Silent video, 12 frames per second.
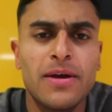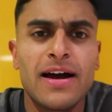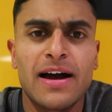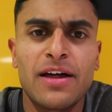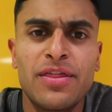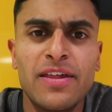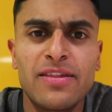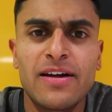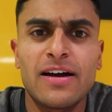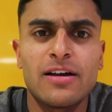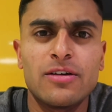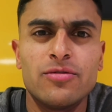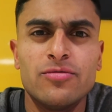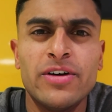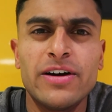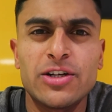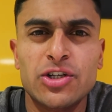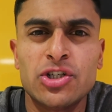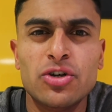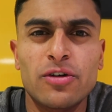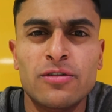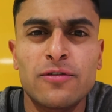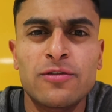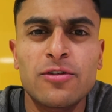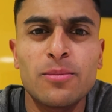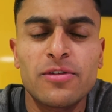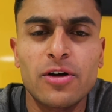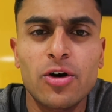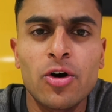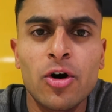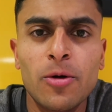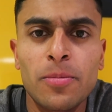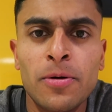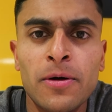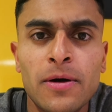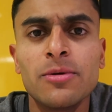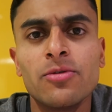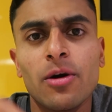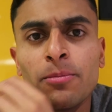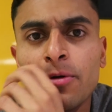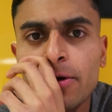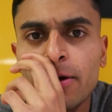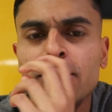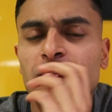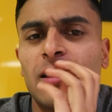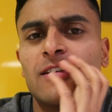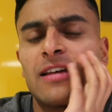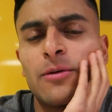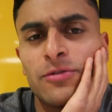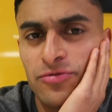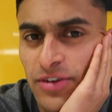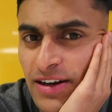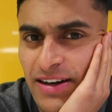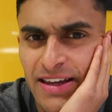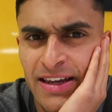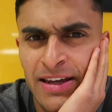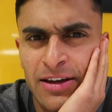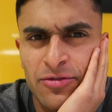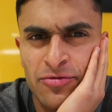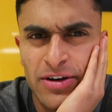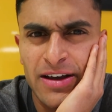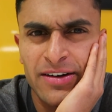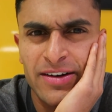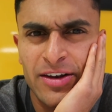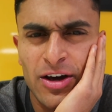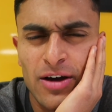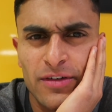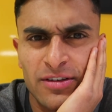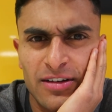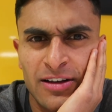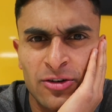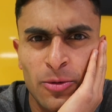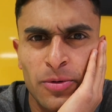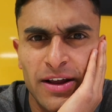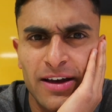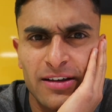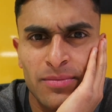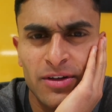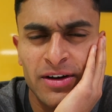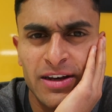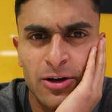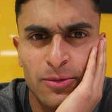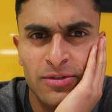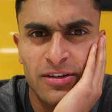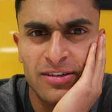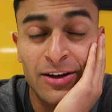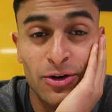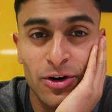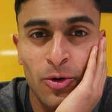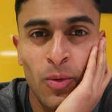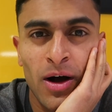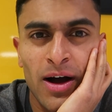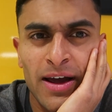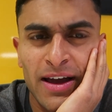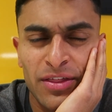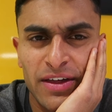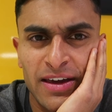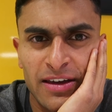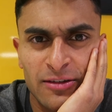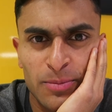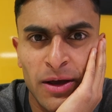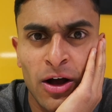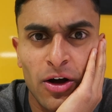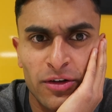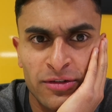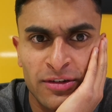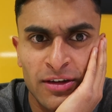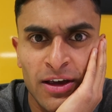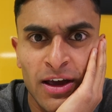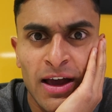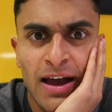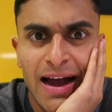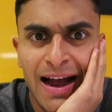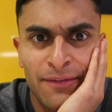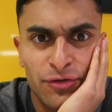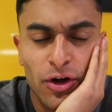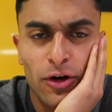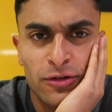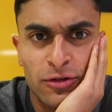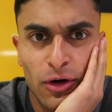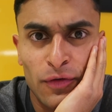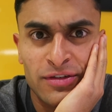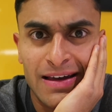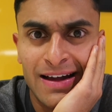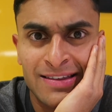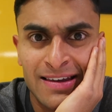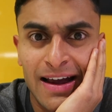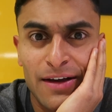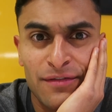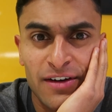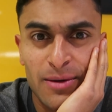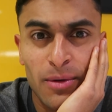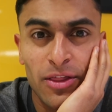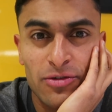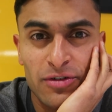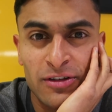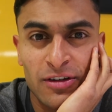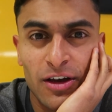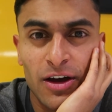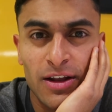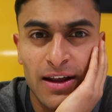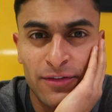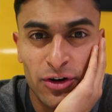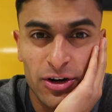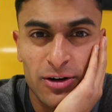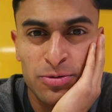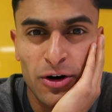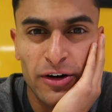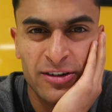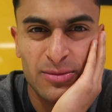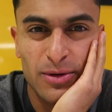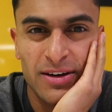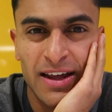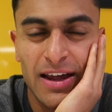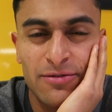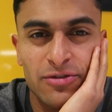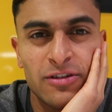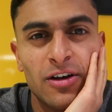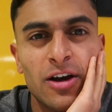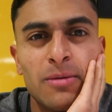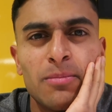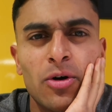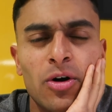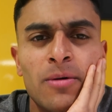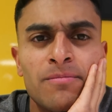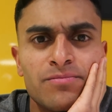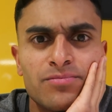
yeah, I think that really just sort of sums it up. To be honest with you guys, I was really nervous the last couple of days leading up to this. I don't know why. I think it's because I've not sort of set a time frame on the return. I've got an approximate date of return, but